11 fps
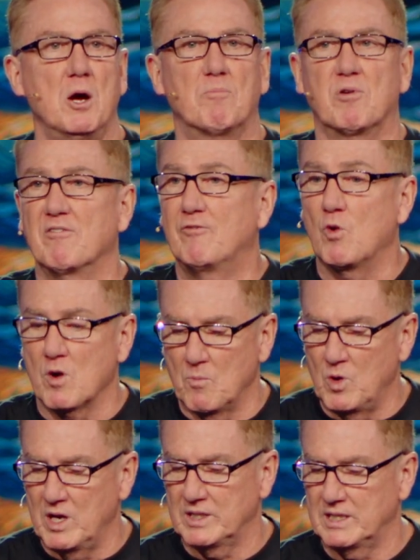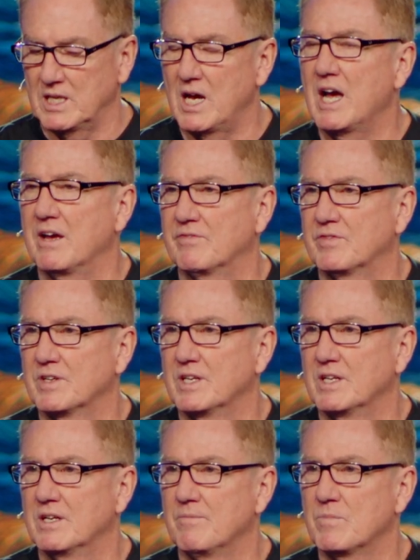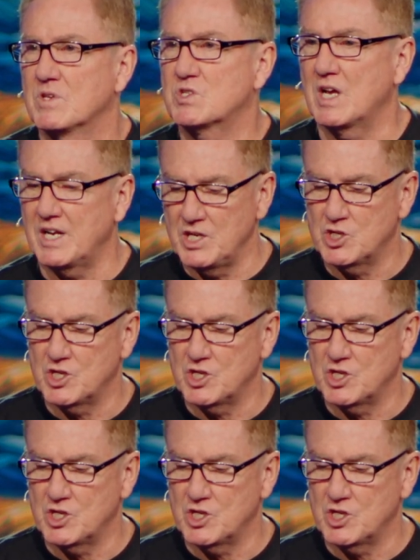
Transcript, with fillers: perform well in life. Studies